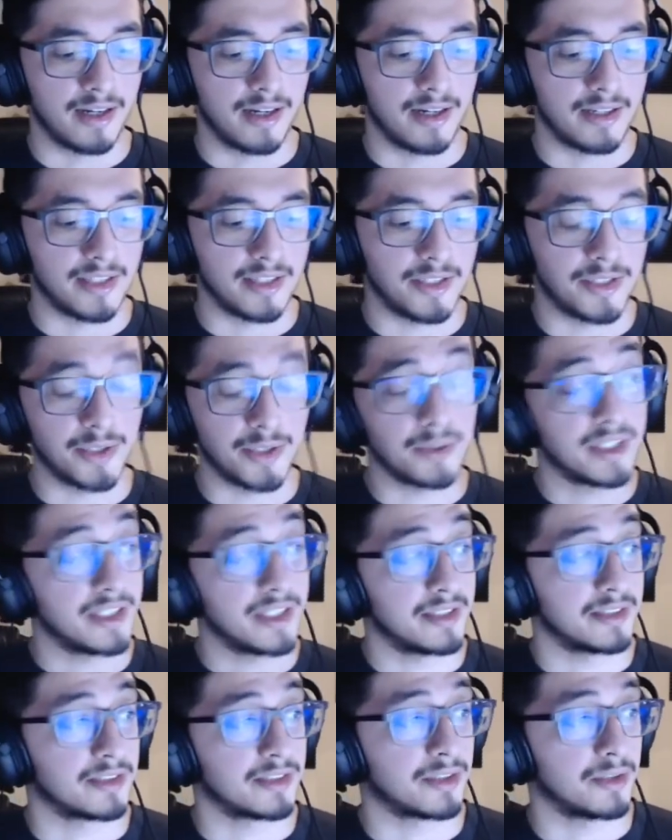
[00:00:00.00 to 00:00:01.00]
you don't get
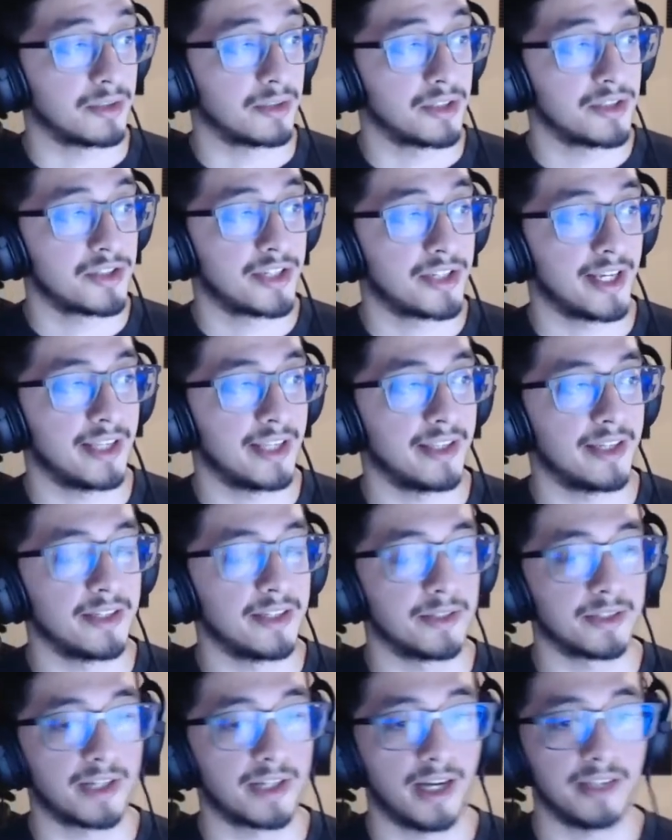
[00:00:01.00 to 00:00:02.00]
discouraged and that
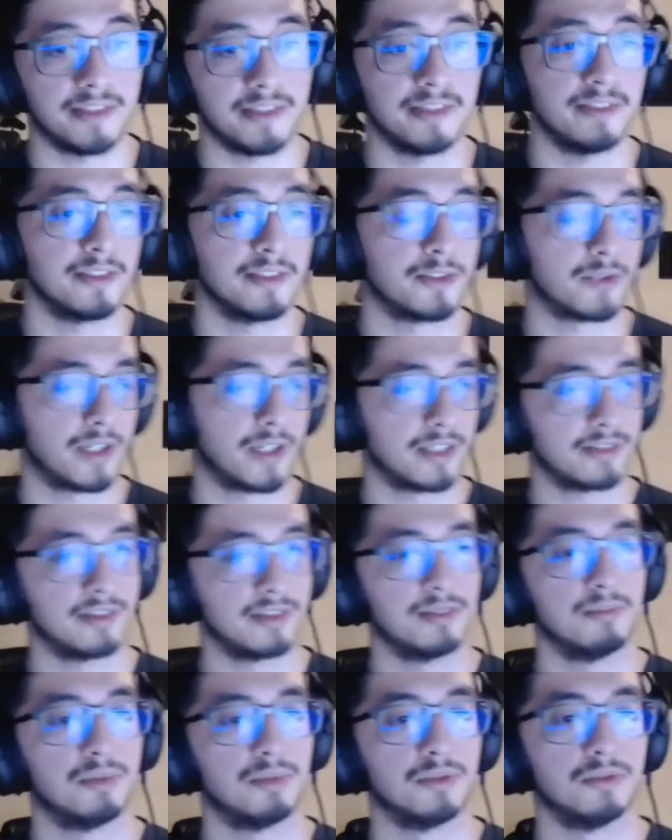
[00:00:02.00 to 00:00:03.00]
you're constantly trying to
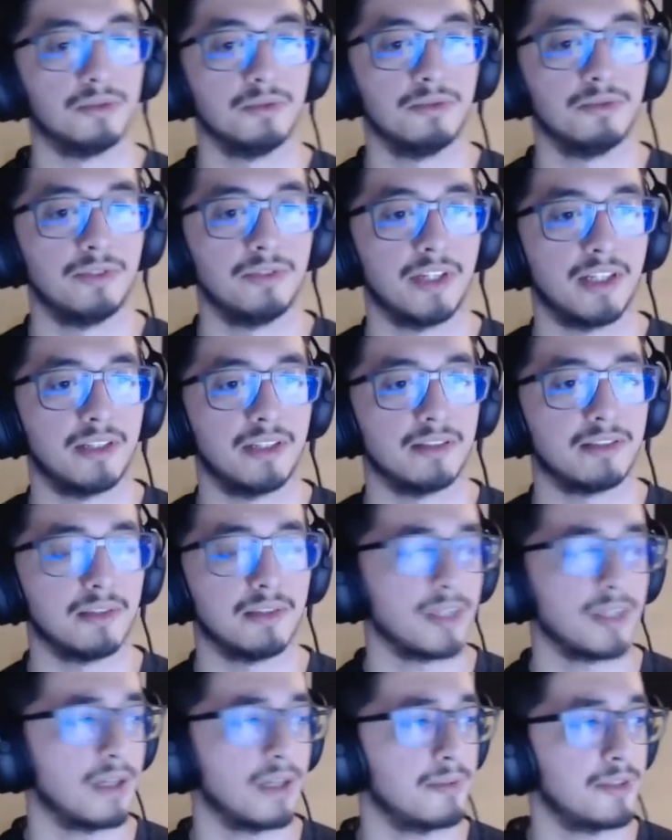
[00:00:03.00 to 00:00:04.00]
improve. And
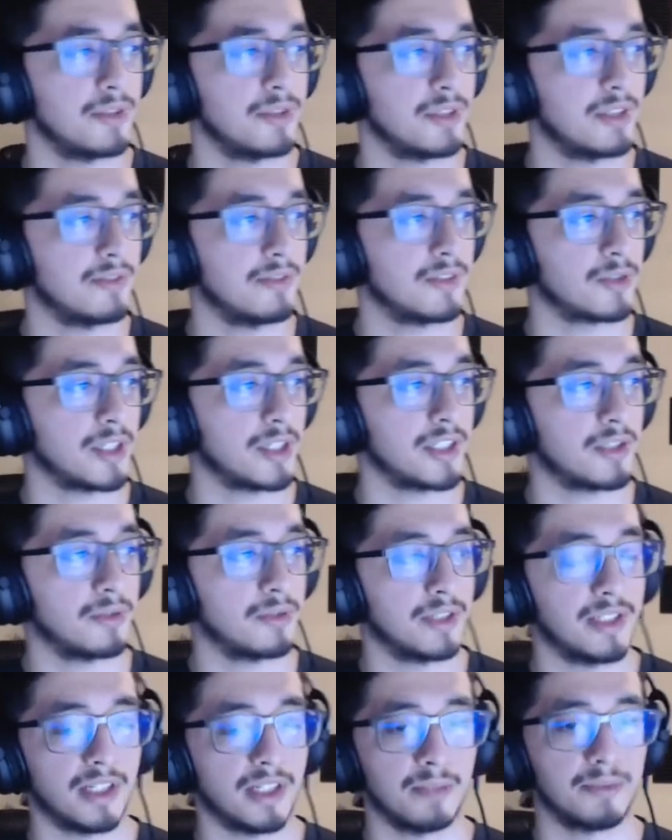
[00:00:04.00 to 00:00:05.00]
sometimes you could even try to
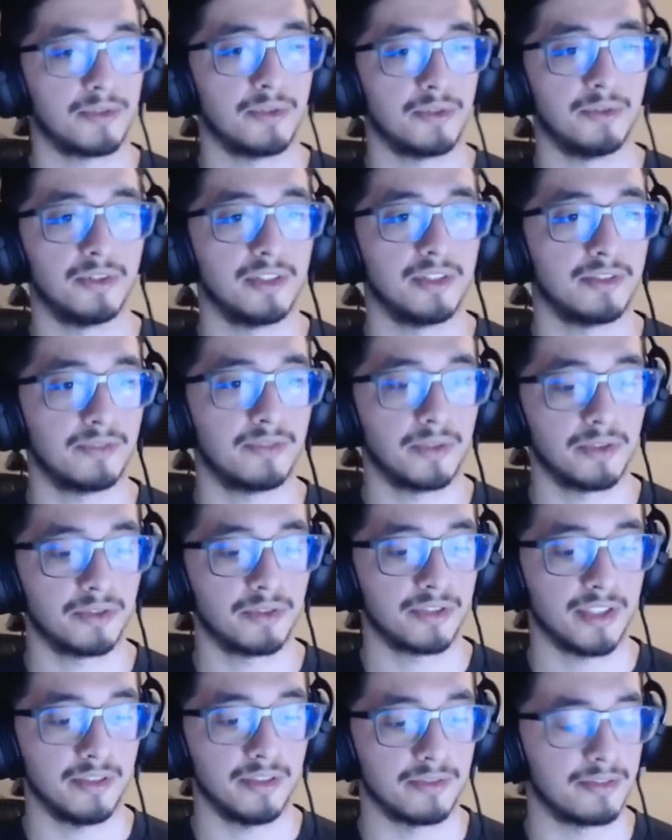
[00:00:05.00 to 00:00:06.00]
create opportunities for
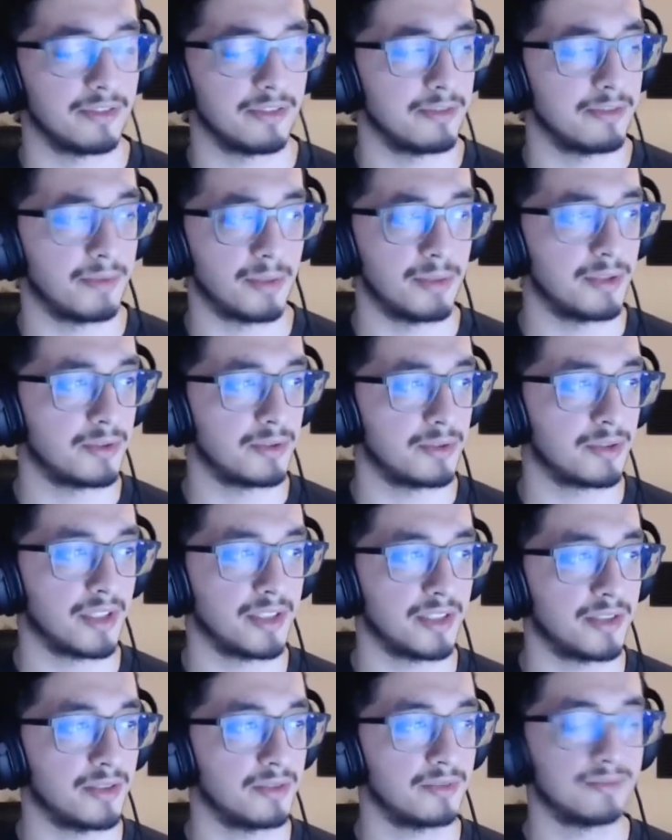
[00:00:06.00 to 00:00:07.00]
yourself. Maybe you try
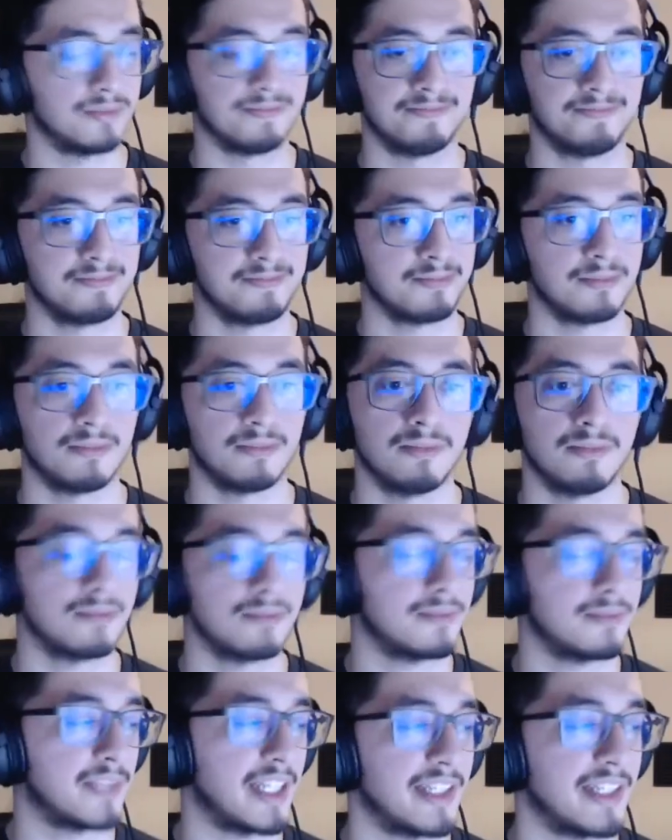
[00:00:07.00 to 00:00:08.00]
to
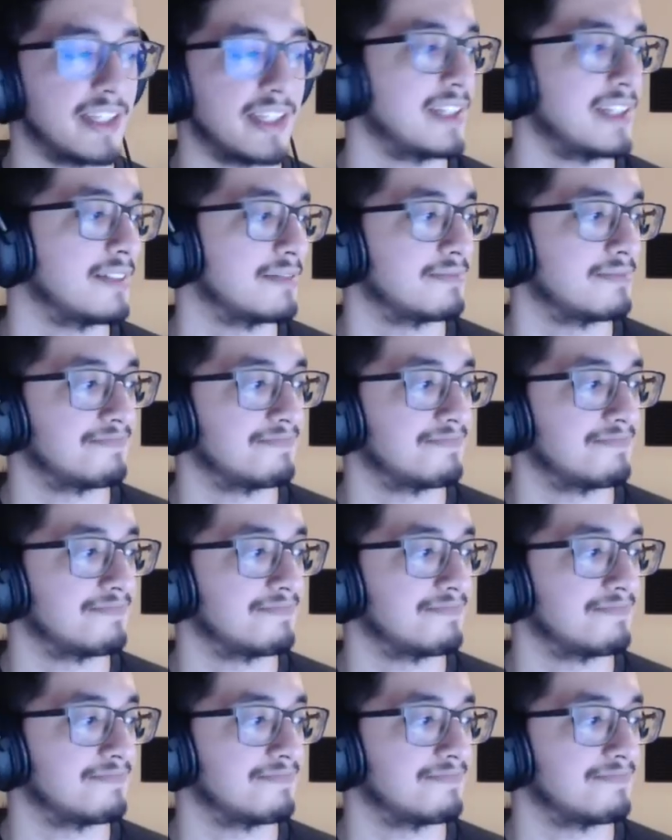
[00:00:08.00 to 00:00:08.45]
dedicate,